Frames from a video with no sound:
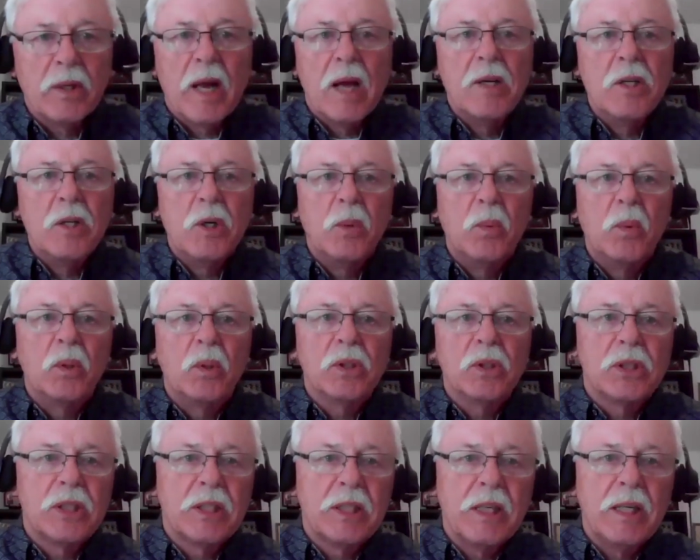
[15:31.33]
and you will
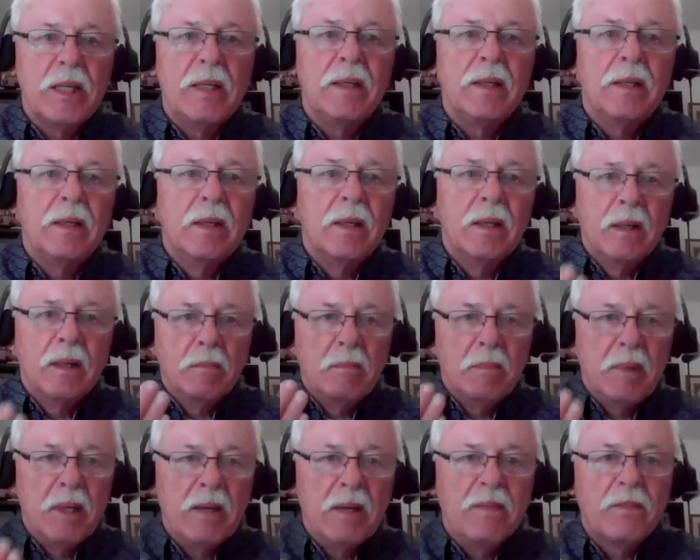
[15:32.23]
see
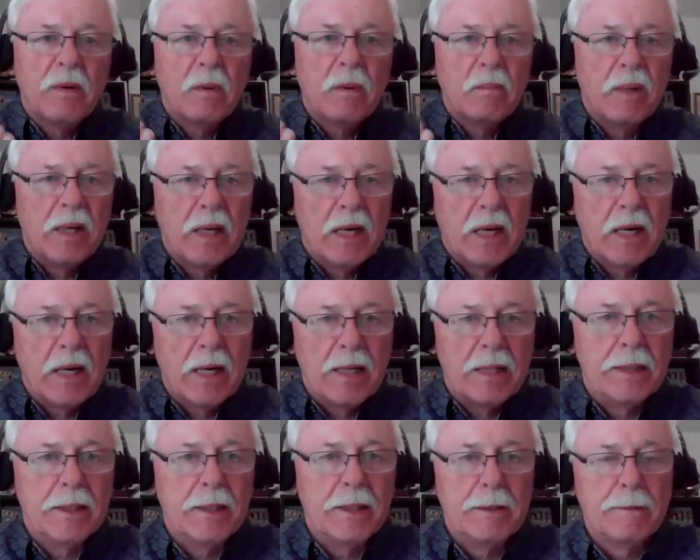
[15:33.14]
me from
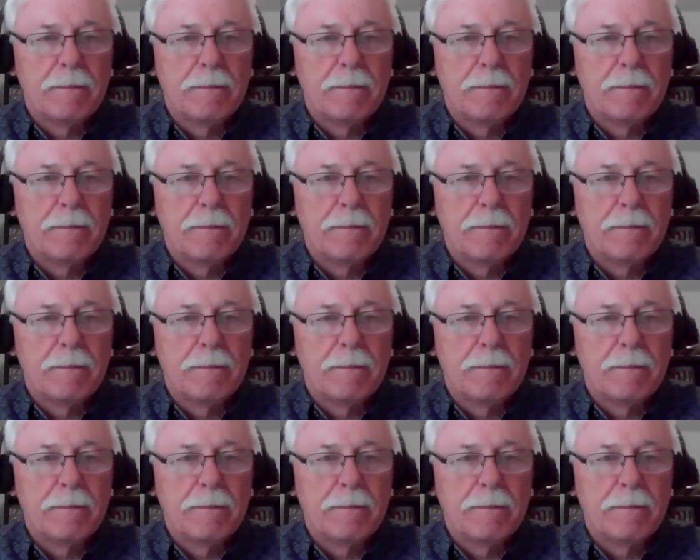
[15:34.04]
behind.